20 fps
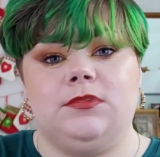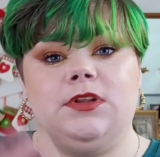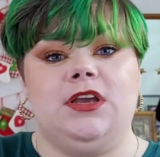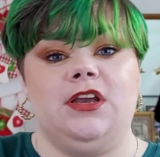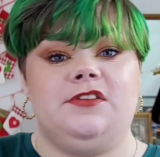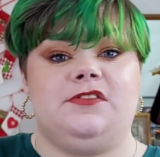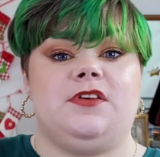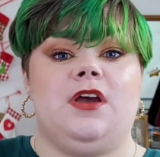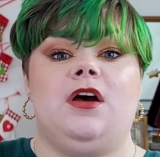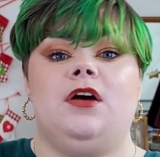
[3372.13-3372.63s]

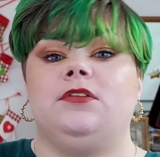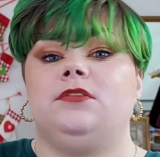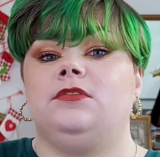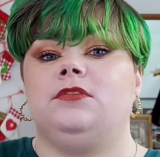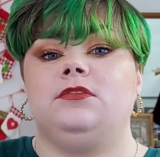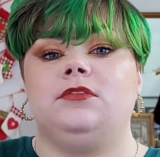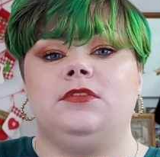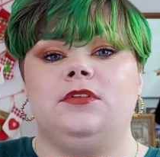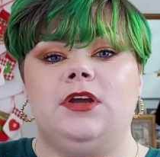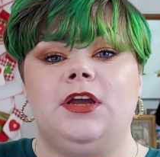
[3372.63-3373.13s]
it's gone.
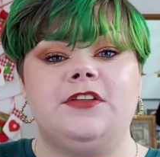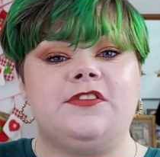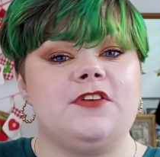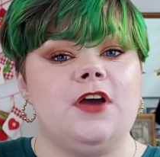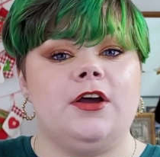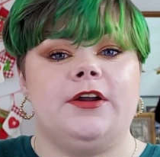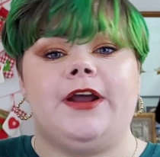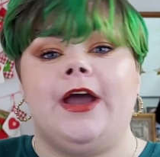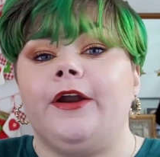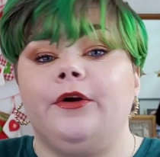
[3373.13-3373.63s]
It's
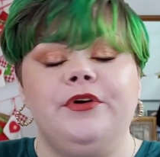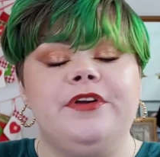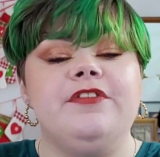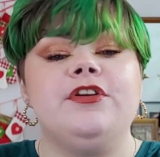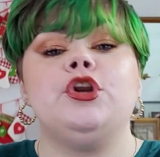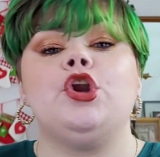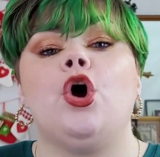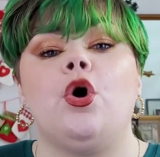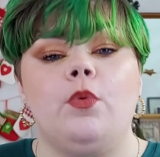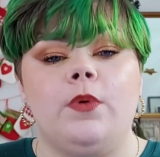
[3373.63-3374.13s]
gone. I don't
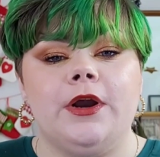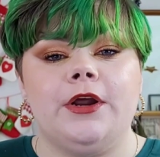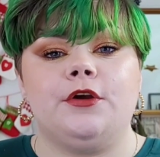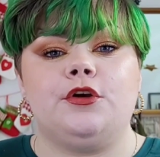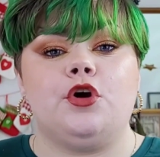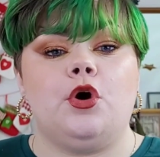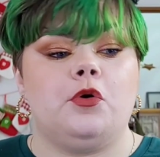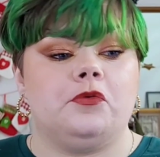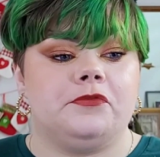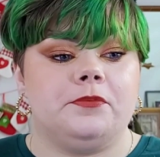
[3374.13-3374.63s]
even know where it
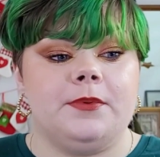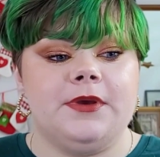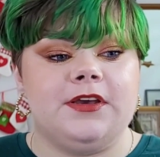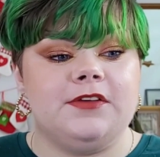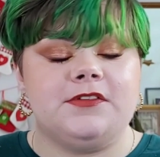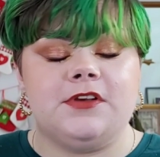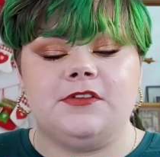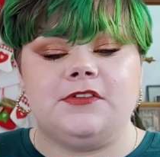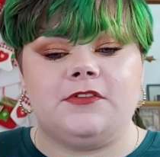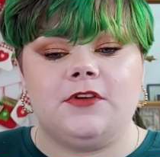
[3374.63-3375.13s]
goes
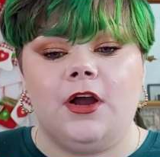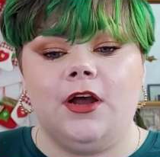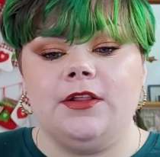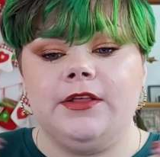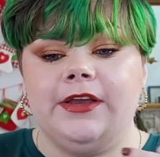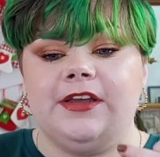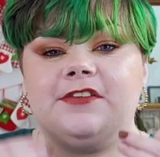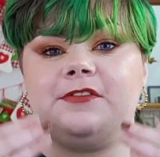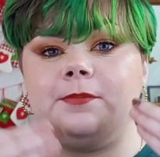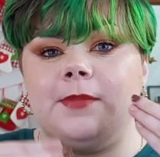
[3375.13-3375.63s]
because it's not
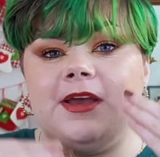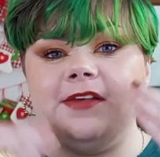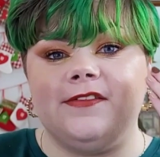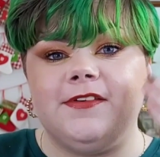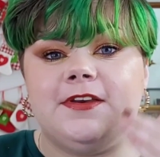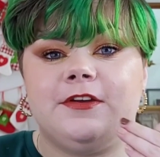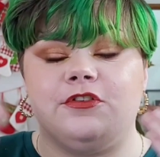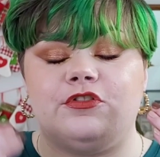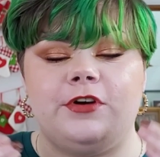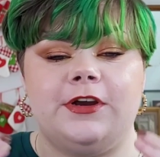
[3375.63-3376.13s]
like it's
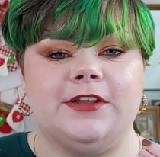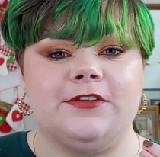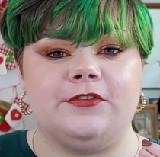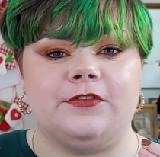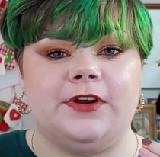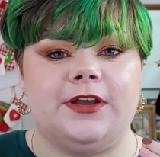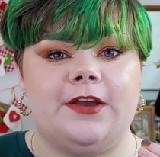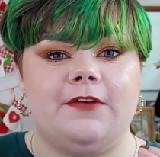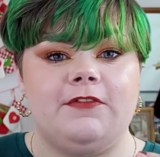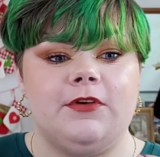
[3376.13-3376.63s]
messy and
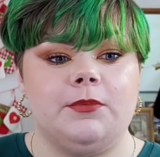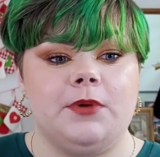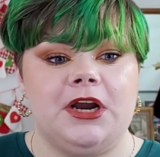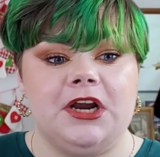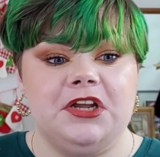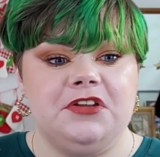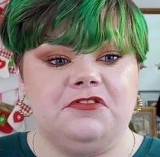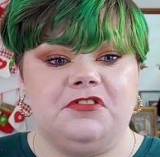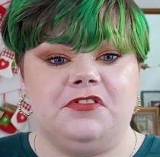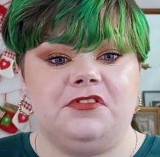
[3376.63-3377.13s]
transferring everywhere.
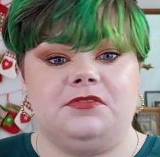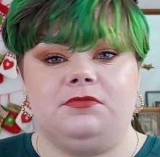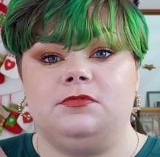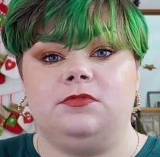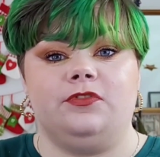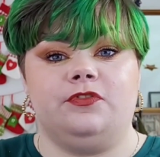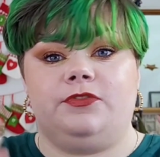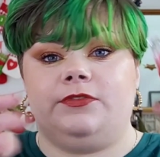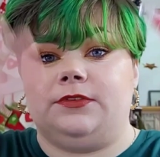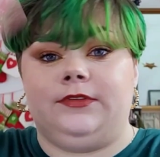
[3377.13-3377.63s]
It just
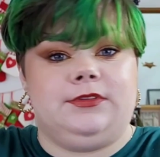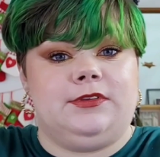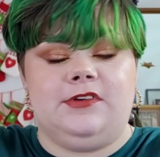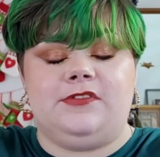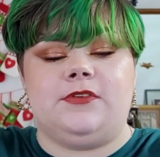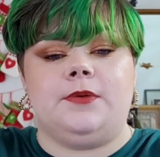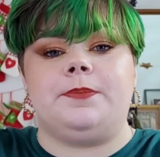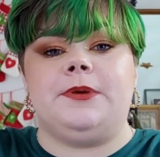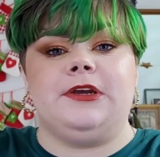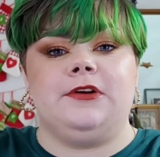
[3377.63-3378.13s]

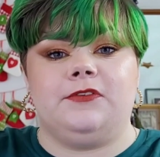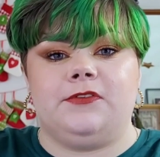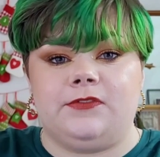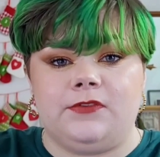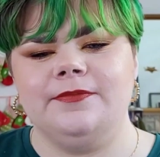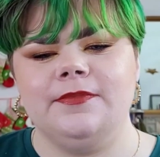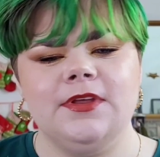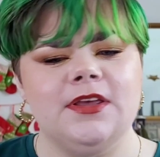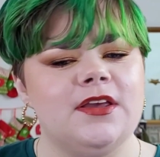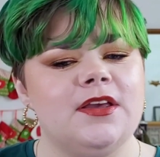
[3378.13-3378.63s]
disappears.
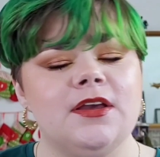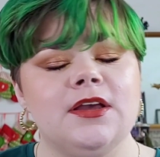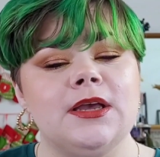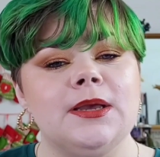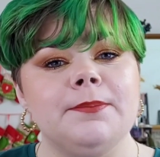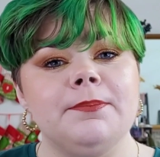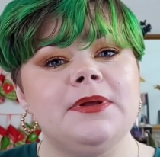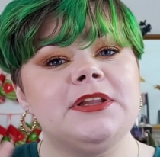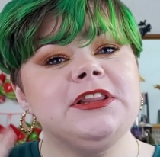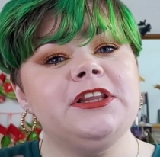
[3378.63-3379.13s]

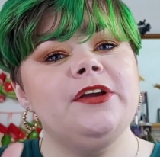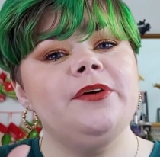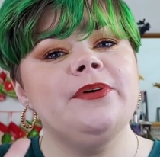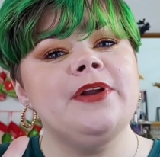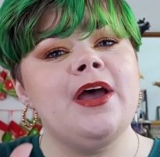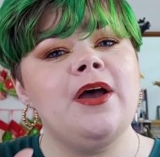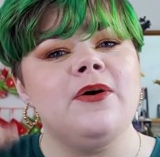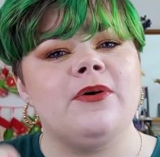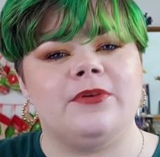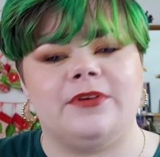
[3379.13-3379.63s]
But
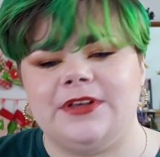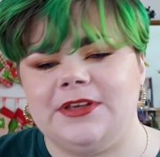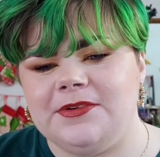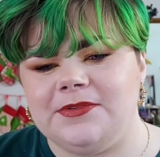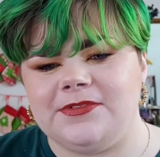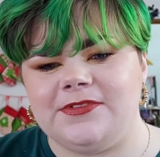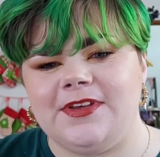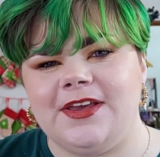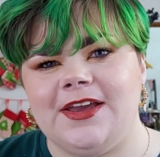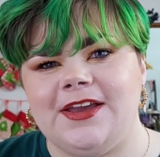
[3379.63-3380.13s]
Ludo, you
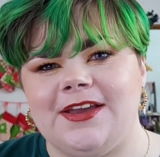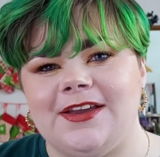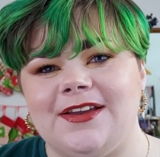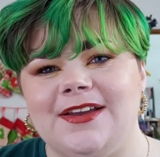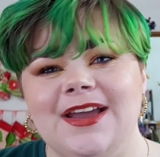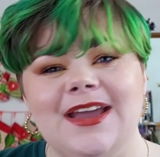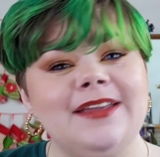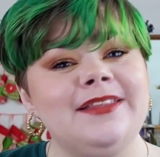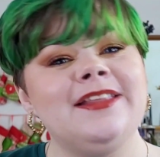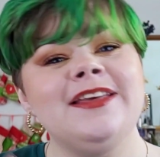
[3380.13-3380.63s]
say,
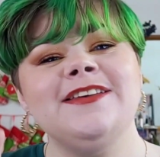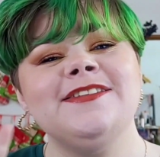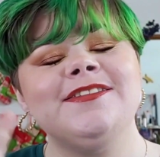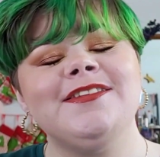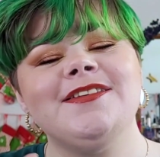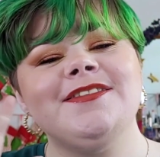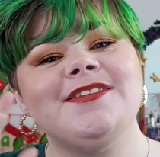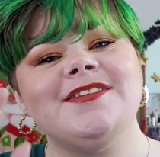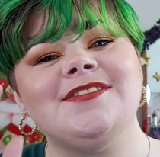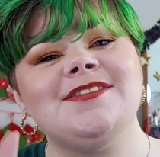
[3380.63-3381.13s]
at least
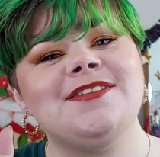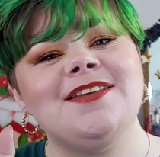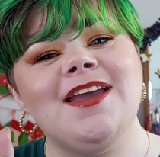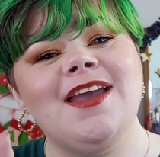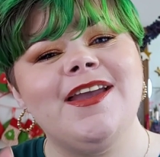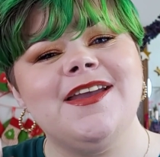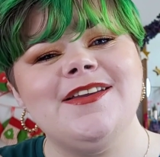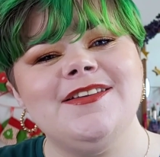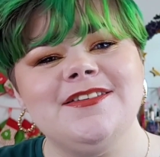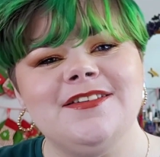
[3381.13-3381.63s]
it's a
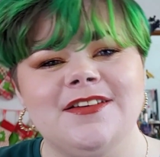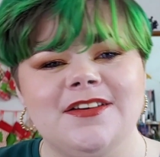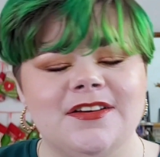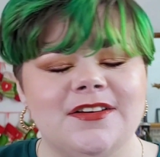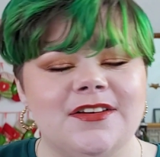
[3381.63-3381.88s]
stain.